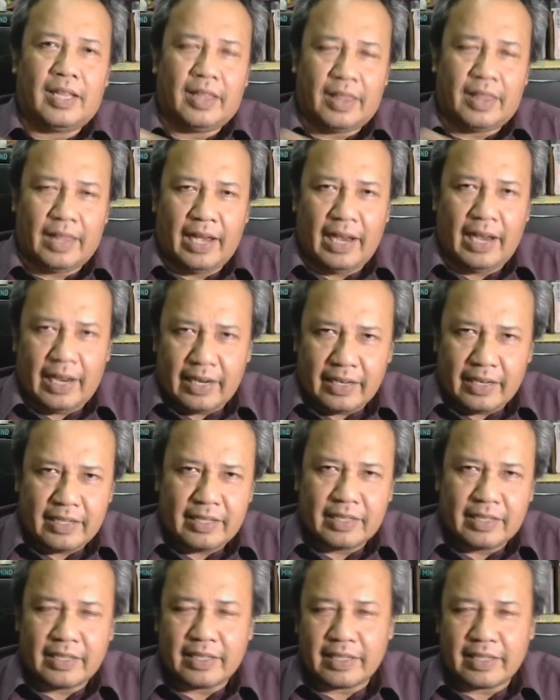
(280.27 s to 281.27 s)

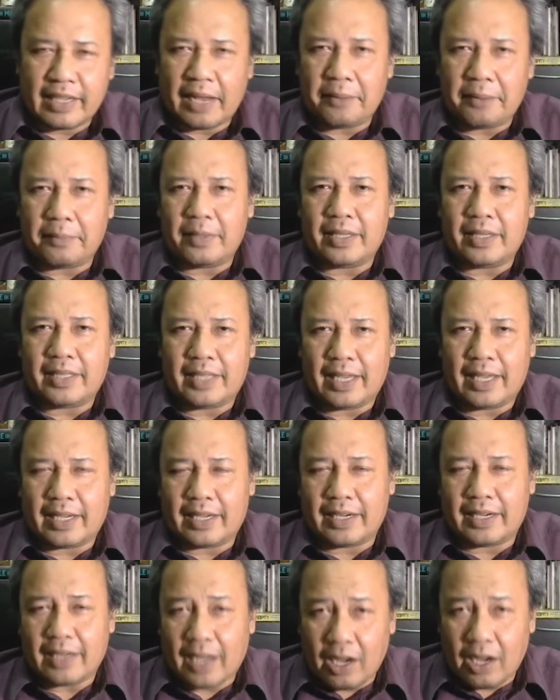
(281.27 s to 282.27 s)
That can be
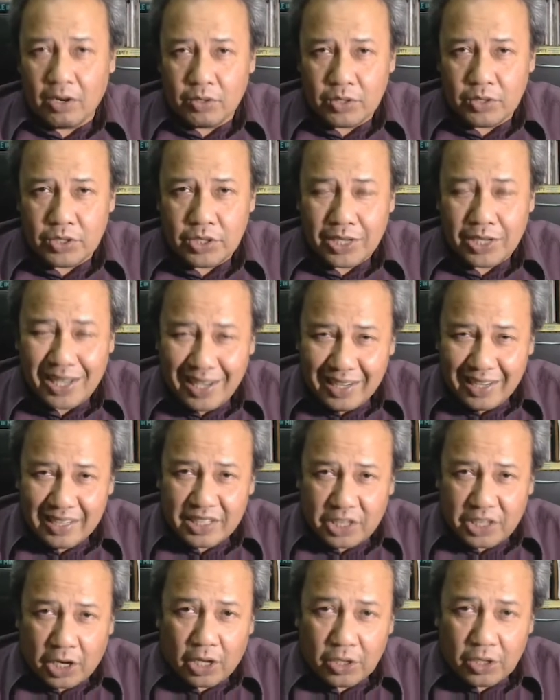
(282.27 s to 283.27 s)
taken out
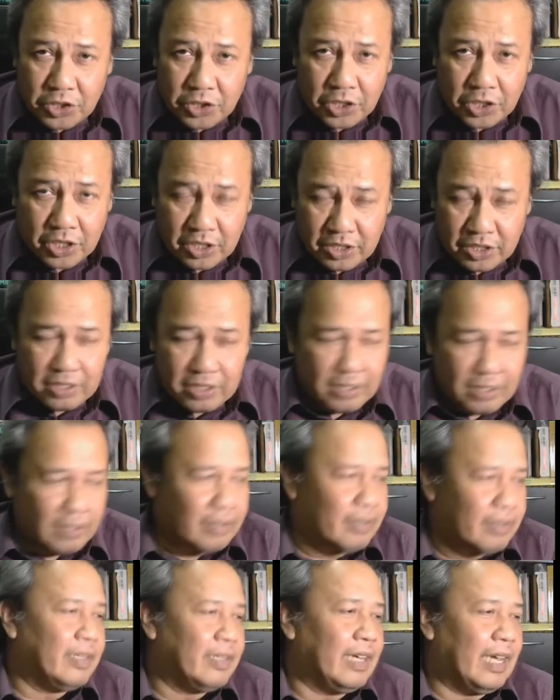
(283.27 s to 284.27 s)
and cultured,
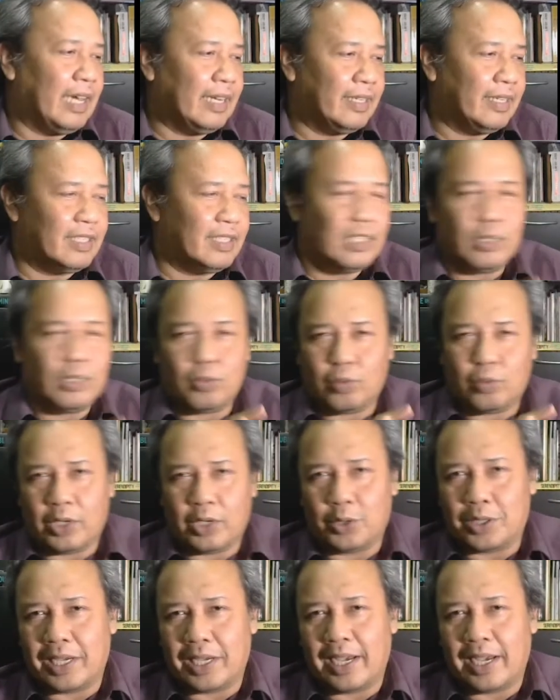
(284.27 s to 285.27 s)
and this is what
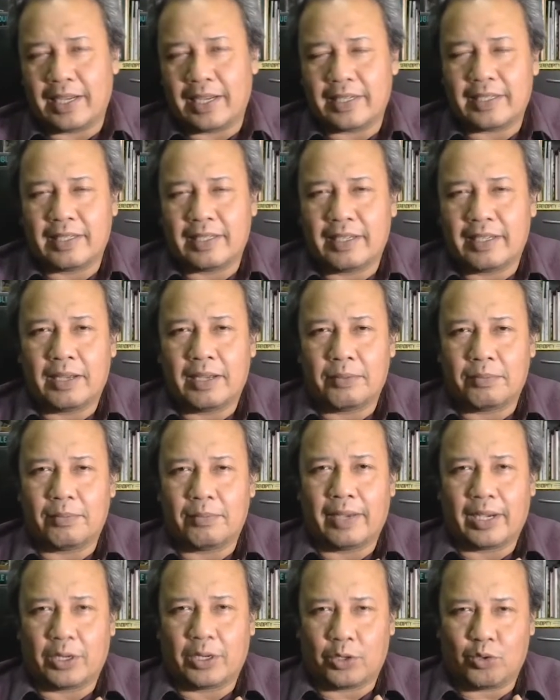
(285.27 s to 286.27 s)
you get:
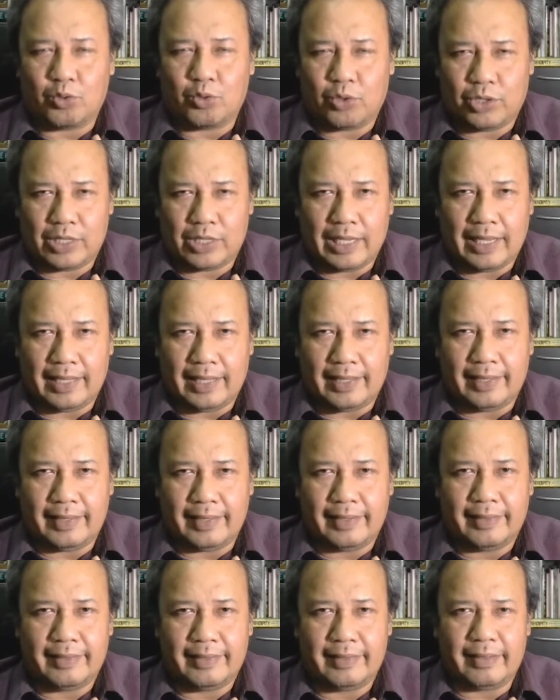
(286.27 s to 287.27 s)
microcell.
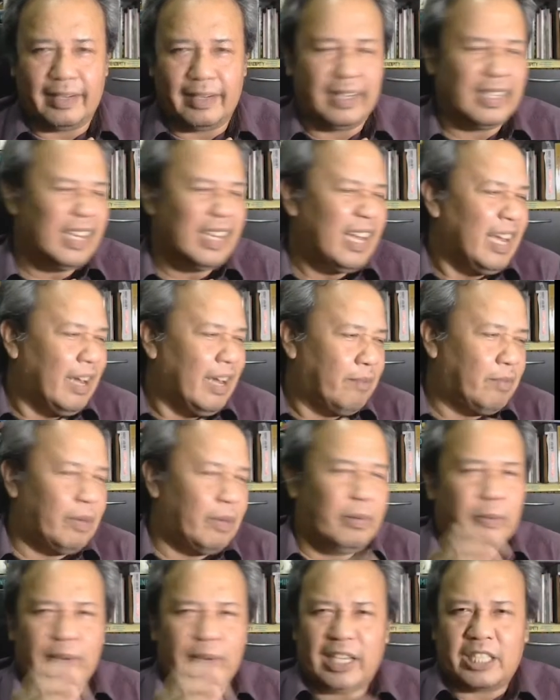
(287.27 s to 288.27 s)
Right?
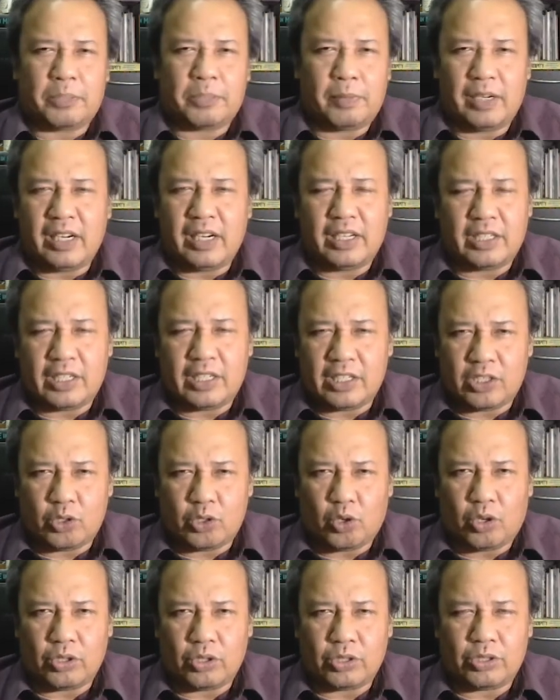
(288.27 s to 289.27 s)
Maybe my explanation is
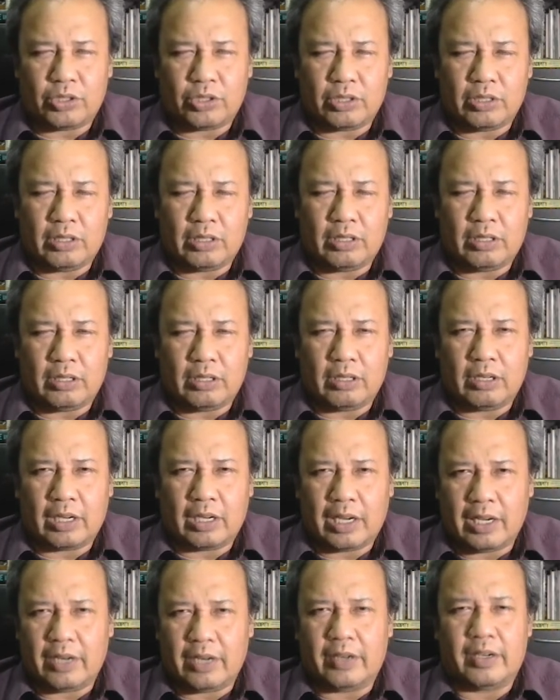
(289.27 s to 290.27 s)
not
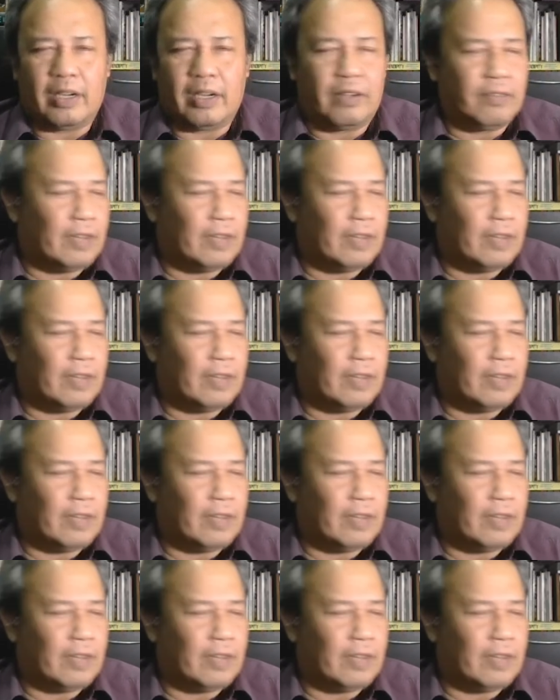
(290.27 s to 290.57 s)
clear enough.